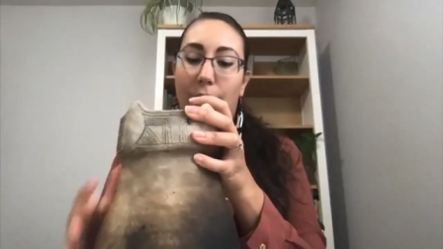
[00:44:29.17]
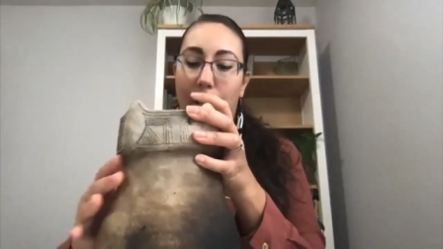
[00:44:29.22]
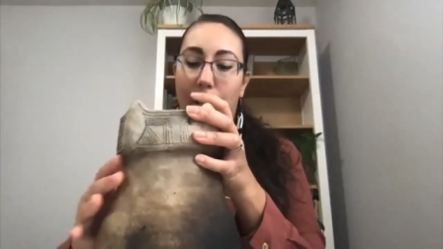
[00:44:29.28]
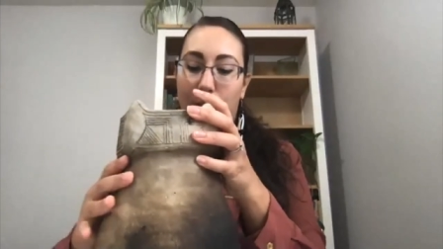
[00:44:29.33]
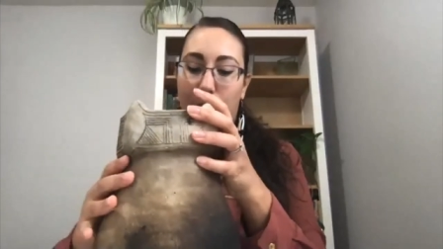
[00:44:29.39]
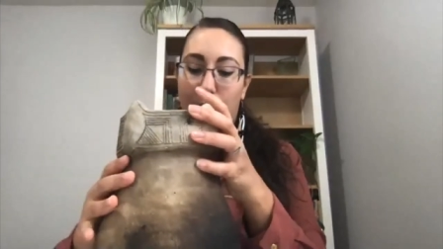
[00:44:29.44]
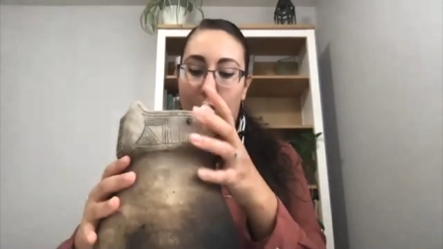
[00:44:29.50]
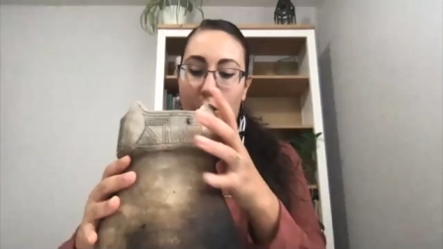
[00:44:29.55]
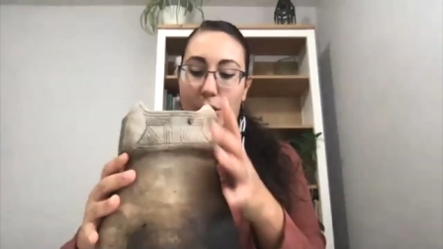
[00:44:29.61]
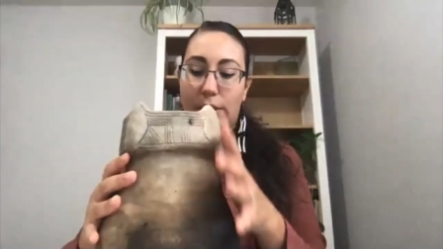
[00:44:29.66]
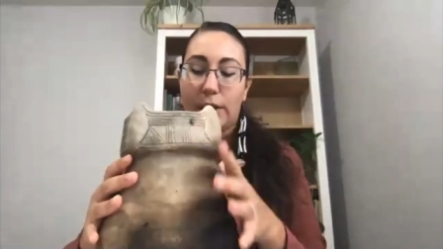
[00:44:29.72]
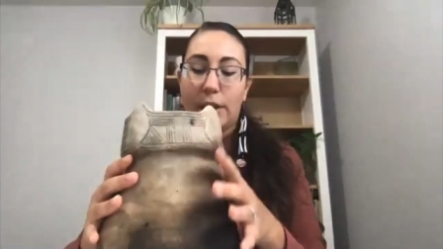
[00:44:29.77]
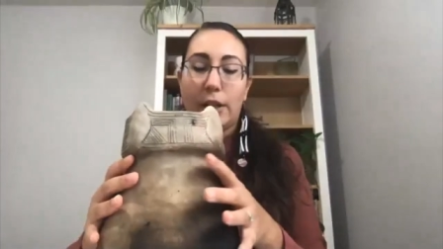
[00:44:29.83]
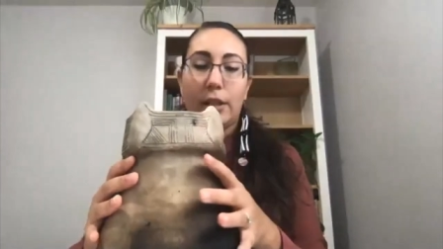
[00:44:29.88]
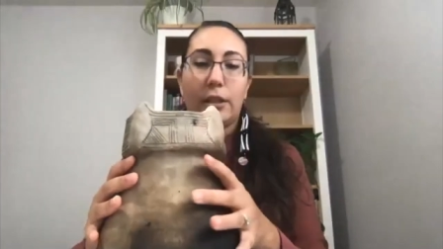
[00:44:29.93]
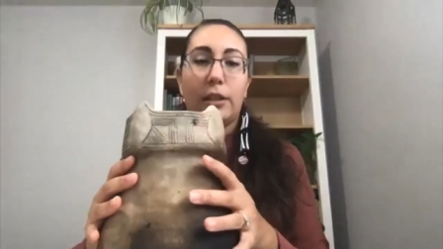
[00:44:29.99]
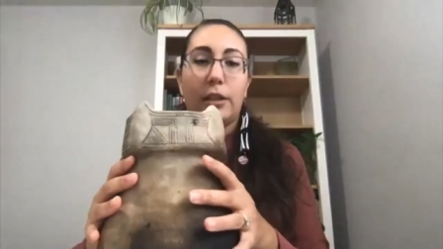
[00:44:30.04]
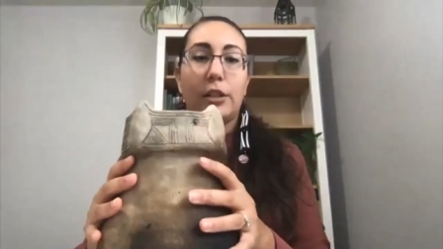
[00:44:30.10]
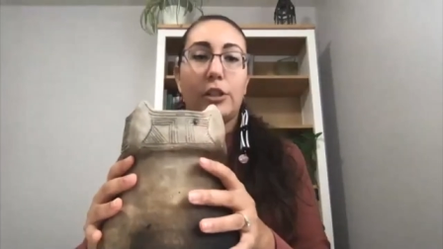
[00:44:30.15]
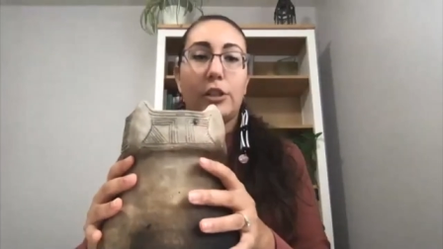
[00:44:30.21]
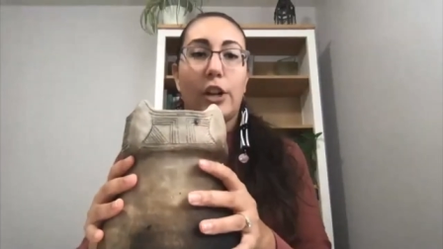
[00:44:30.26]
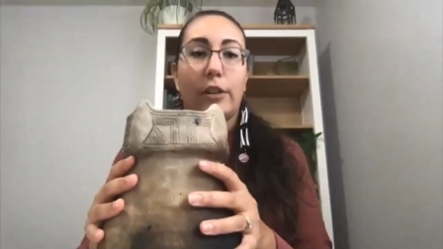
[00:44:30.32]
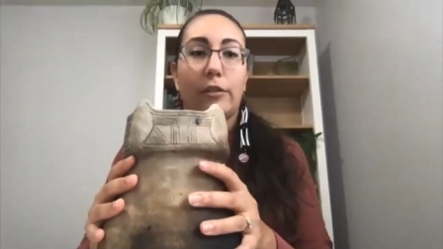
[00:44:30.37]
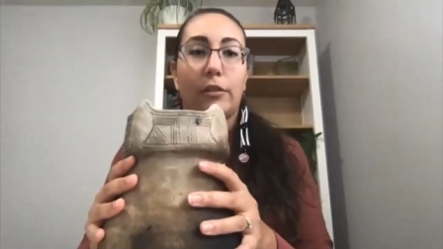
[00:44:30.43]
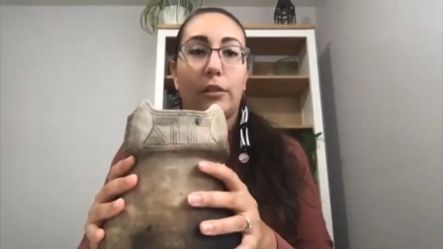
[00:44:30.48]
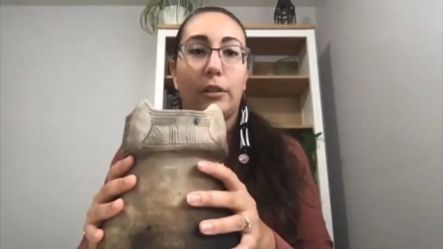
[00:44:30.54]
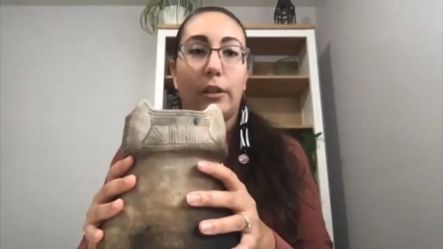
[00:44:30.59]
and just the, the
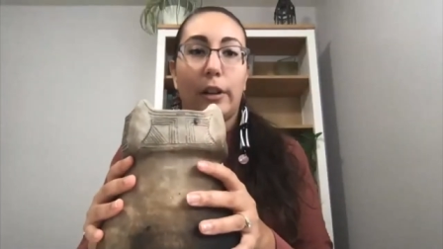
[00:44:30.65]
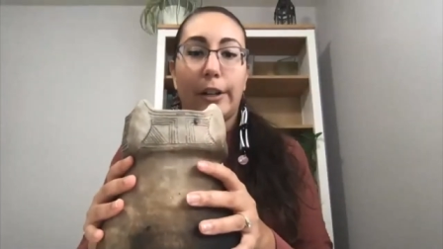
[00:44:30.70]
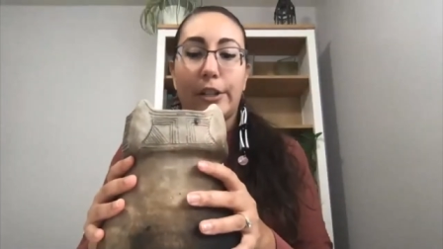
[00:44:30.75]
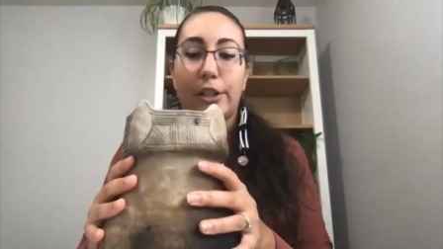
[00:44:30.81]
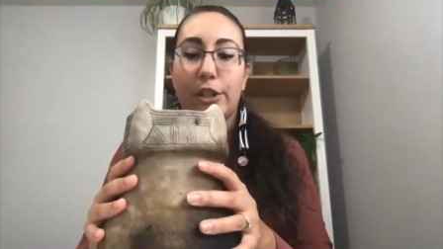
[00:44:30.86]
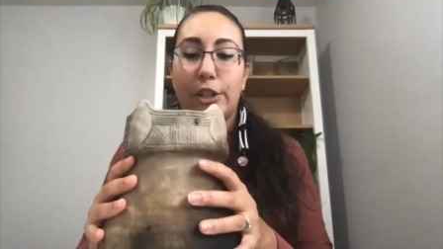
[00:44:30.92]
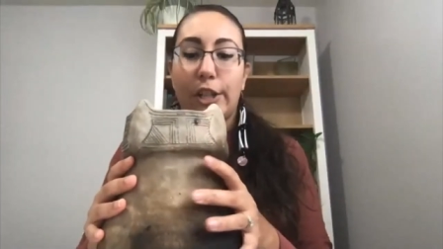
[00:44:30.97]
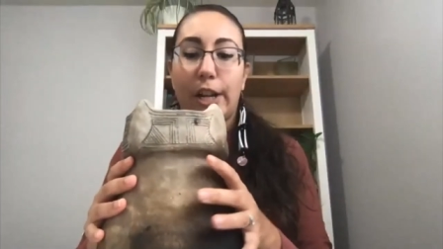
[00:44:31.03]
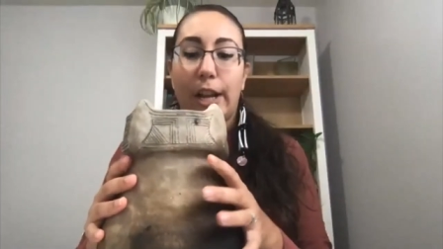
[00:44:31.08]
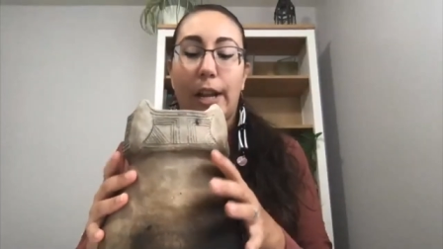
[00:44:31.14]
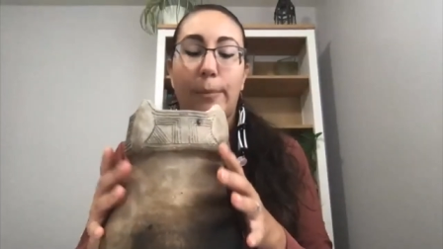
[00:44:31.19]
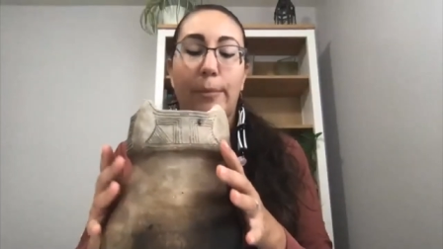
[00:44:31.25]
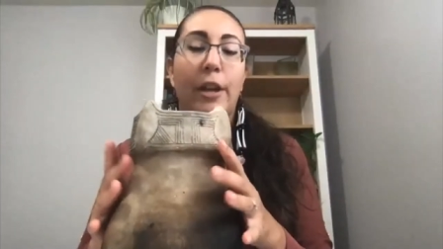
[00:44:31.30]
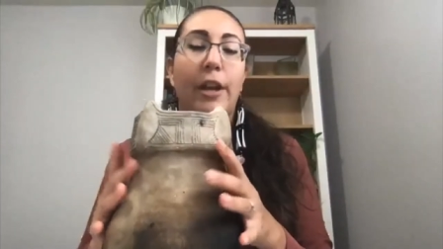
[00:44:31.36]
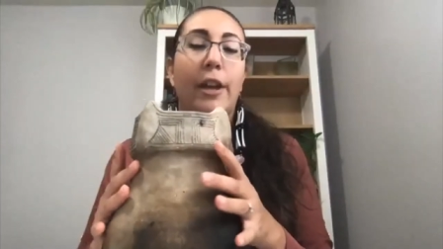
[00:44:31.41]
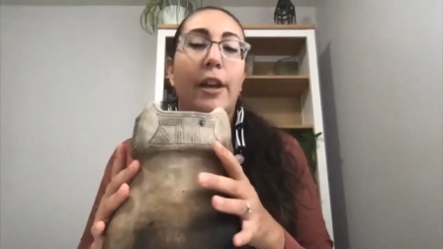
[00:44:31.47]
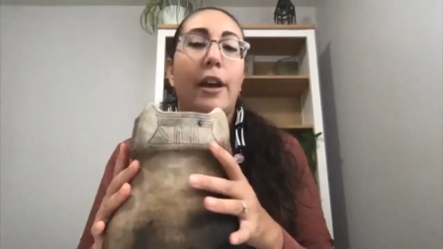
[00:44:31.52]
general larger shape,